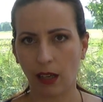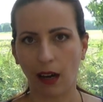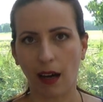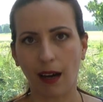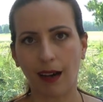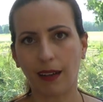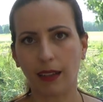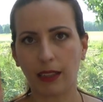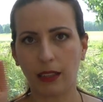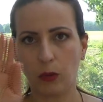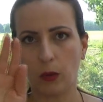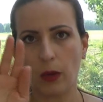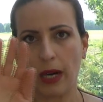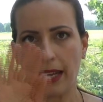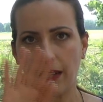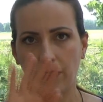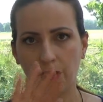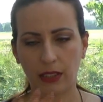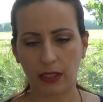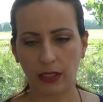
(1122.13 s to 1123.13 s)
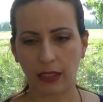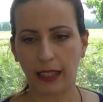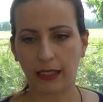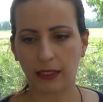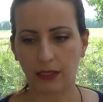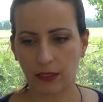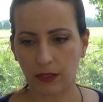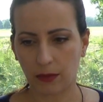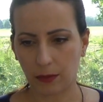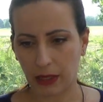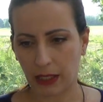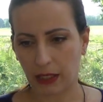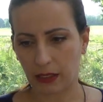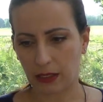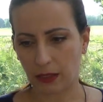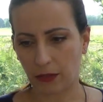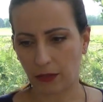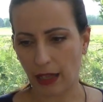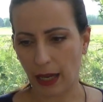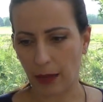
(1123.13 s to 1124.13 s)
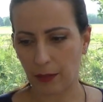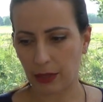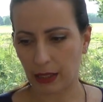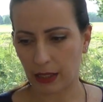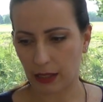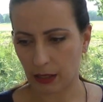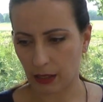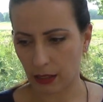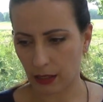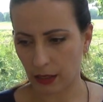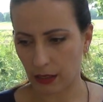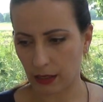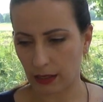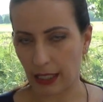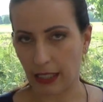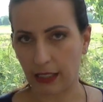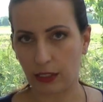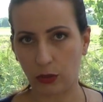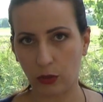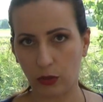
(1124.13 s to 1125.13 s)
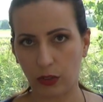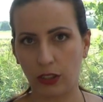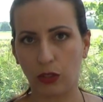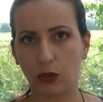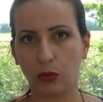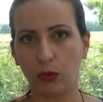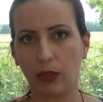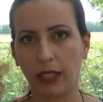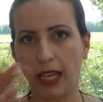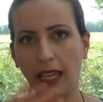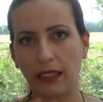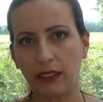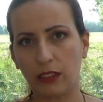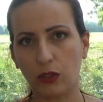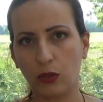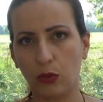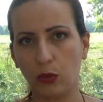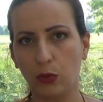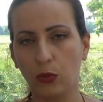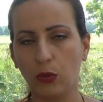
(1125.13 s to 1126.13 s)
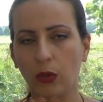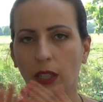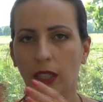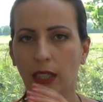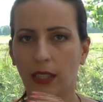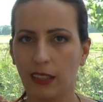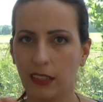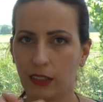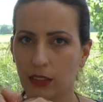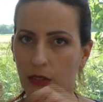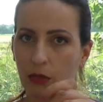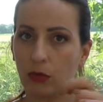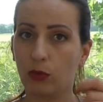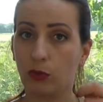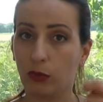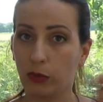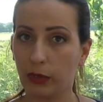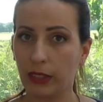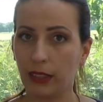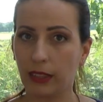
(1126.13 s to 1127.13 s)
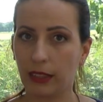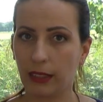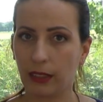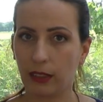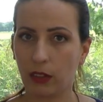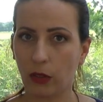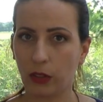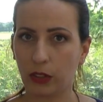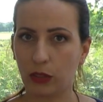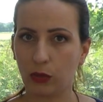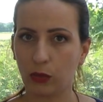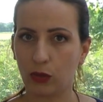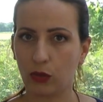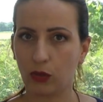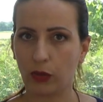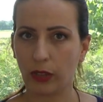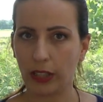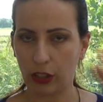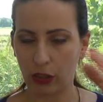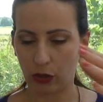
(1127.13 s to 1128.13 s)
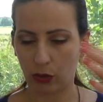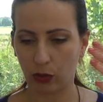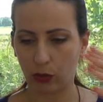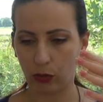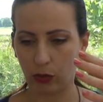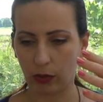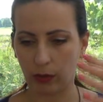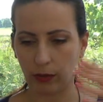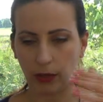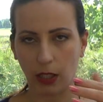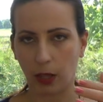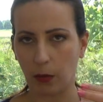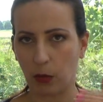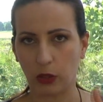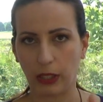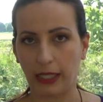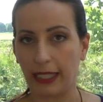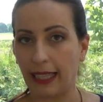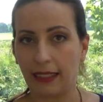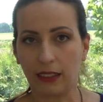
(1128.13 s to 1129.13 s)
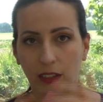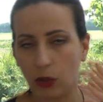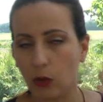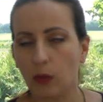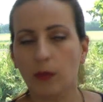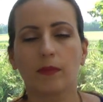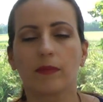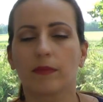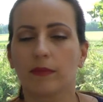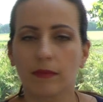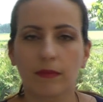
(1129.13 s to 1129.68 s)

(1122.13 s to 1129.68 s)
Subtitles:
ugly waves, and because the fabric that you need to gather to is really going to stretch to accommodate that. So